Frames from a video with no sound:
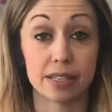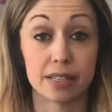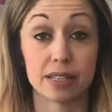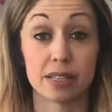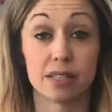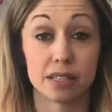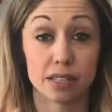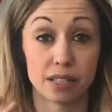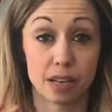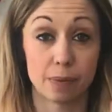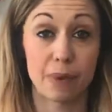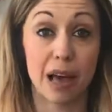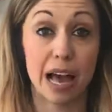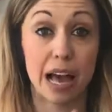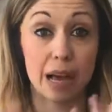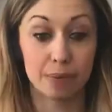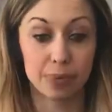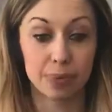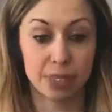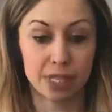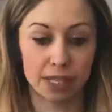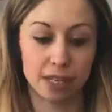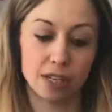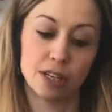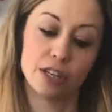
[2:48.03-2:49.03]
and some
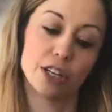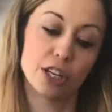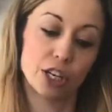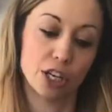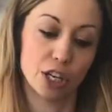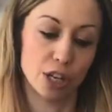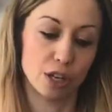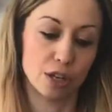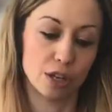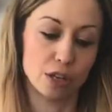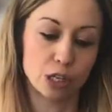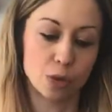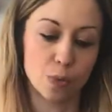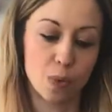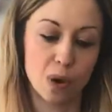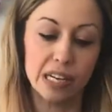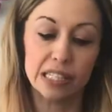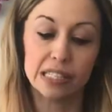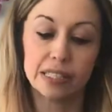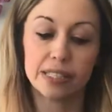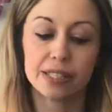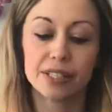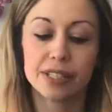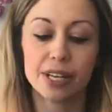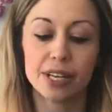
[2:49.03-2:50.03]
absolutely huge
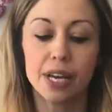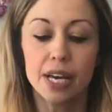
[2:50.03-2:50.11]
ones.